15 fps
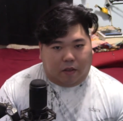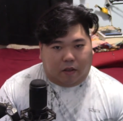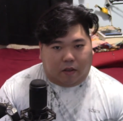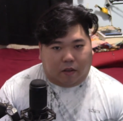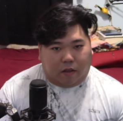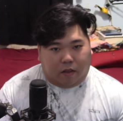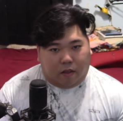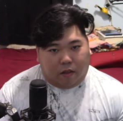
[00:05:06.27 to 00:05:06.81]

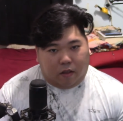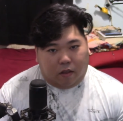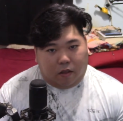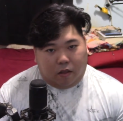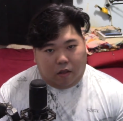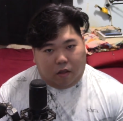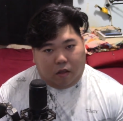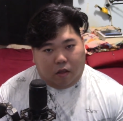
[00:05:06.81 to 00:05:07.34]

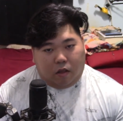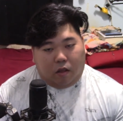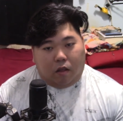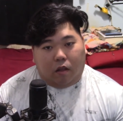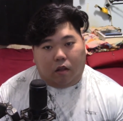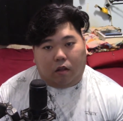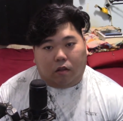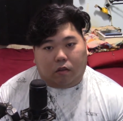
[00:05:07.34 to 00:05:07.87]

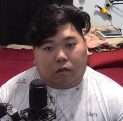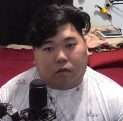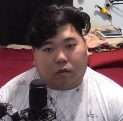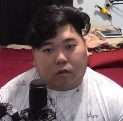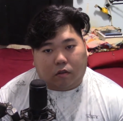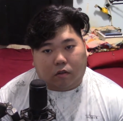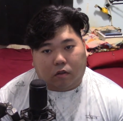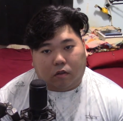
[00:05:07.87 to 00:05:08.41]

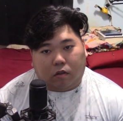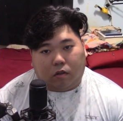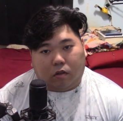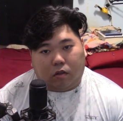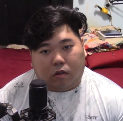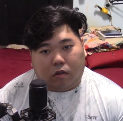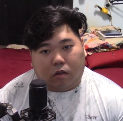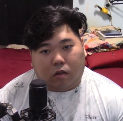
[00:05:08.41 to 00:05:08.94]

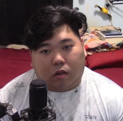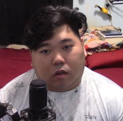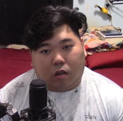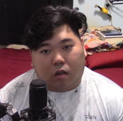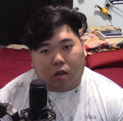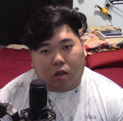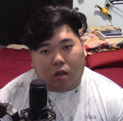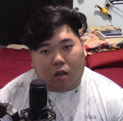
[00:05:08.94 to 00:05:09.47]

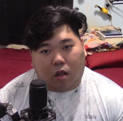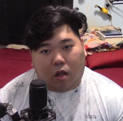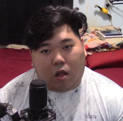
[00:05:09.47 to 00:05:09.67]
Nothing is said.